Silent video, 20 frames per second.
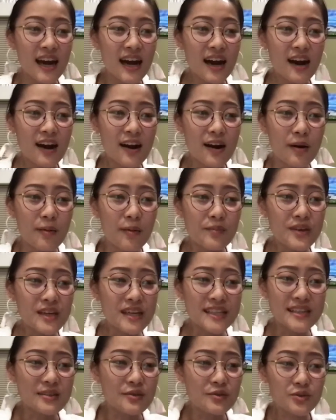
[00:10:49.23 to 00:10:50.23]

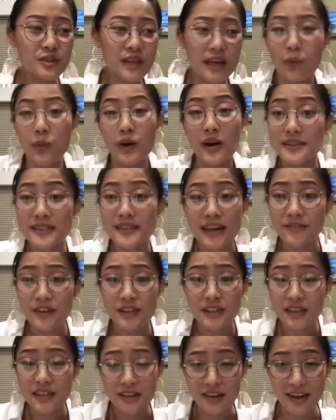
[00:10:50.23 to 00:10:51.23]
Like, where's that
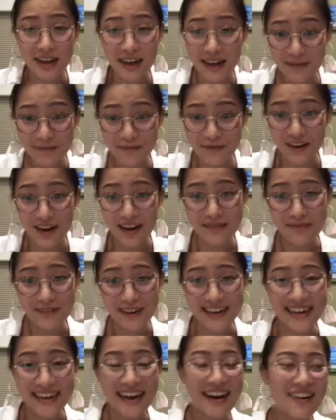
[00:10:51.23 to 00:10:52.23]
funding going to come from
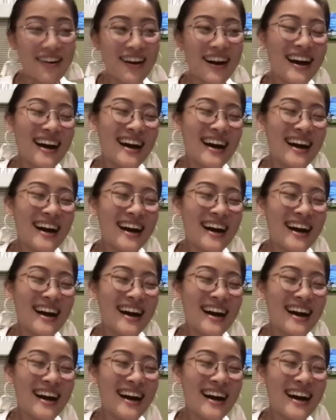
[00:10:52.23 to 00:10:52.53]
right now?